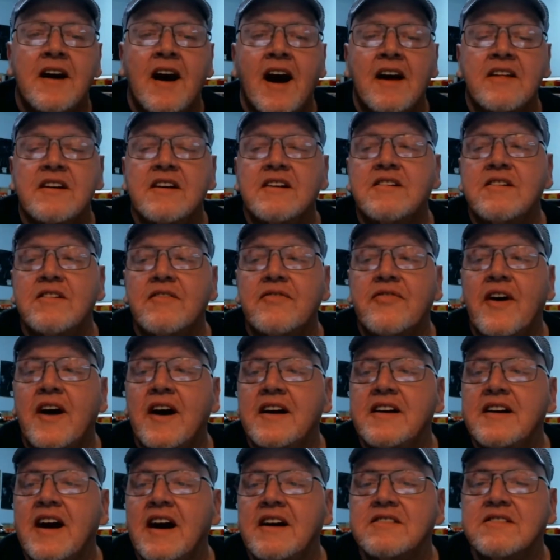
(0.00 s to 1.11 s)
I think you'll
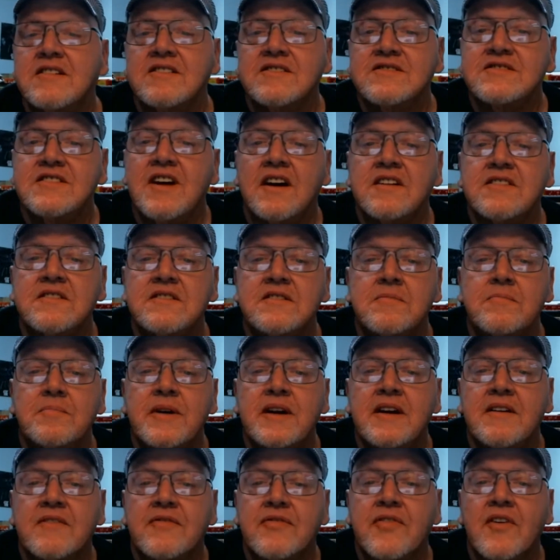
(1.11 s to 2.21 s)
find out there's nothing to
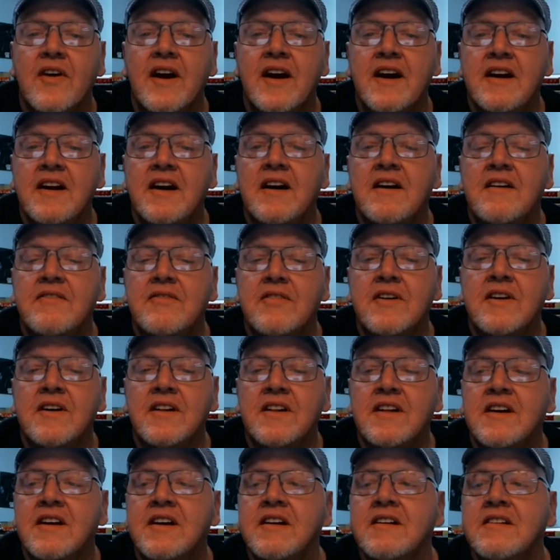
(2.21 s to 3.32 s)
be afraid of,
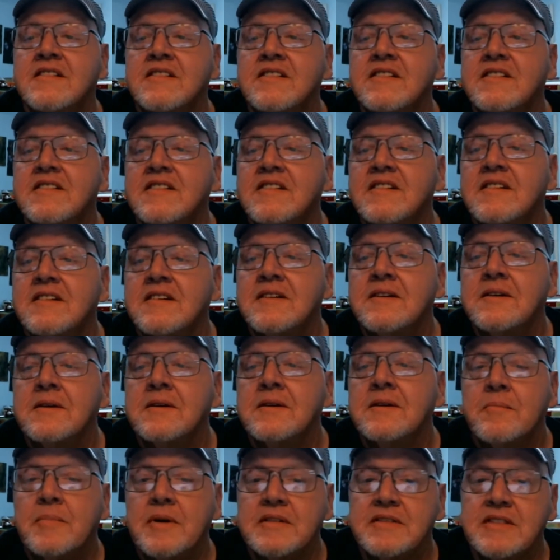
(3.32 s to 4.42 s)
really.
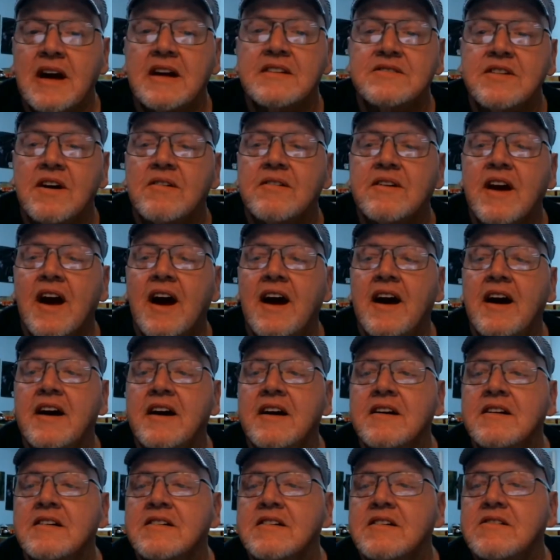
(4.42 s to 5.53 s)
But that's
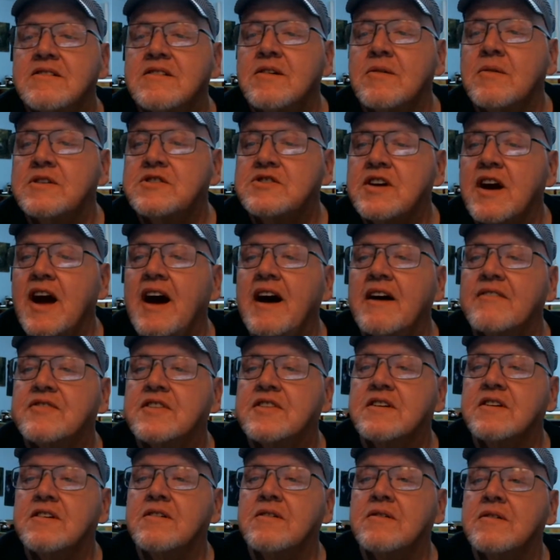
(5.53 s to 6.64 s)
okay. You do what you have to
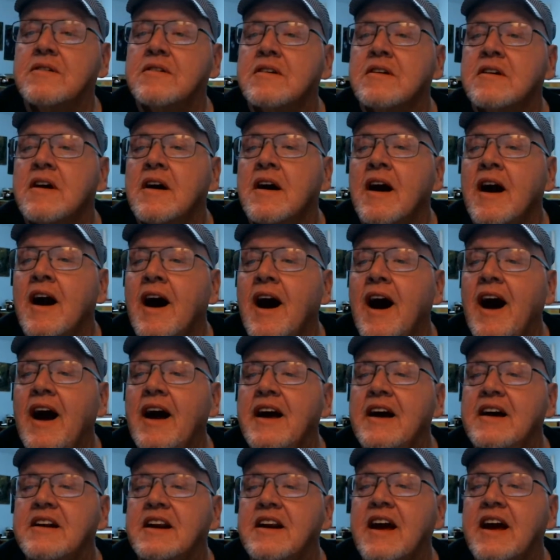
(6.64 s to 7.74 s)
do.
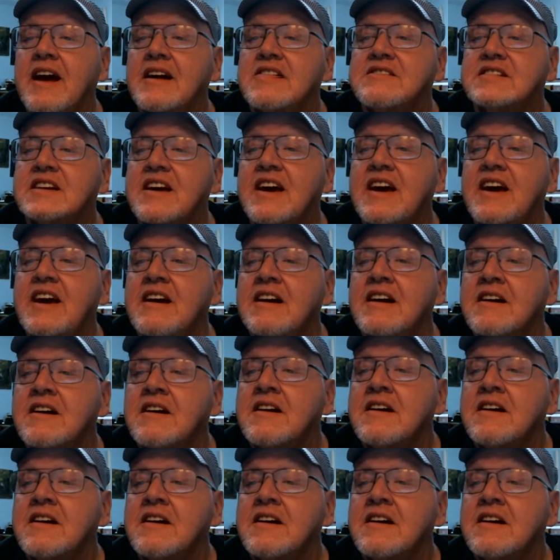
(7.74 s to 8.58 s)
Hiya, Nancy.